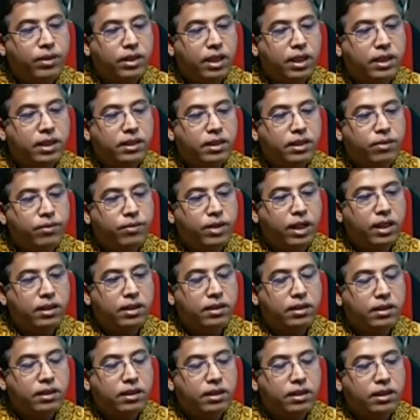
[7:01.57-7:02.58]
the
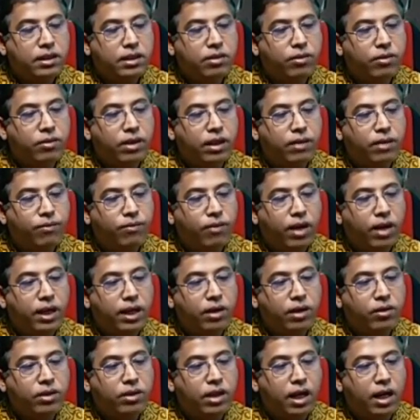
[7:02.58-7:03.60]
CVS, you can find
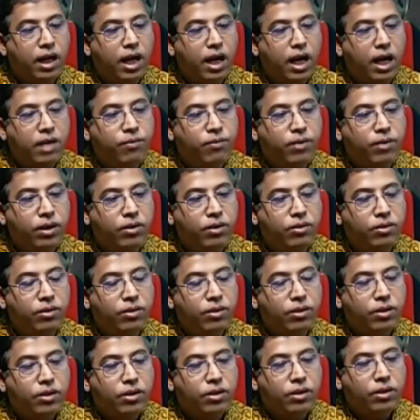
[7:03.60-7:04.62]
out the heart failure
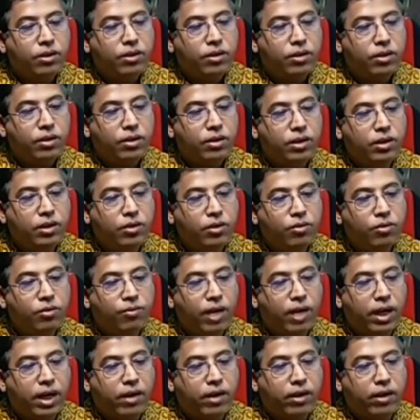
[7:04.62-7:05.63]
due to
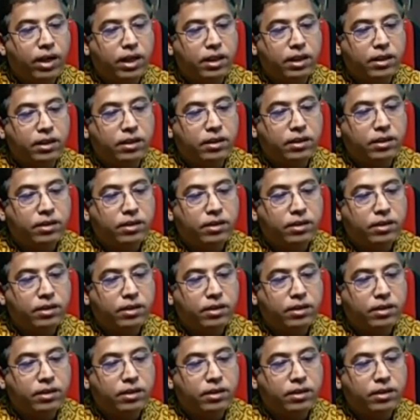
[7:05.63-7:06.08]
myocarditis.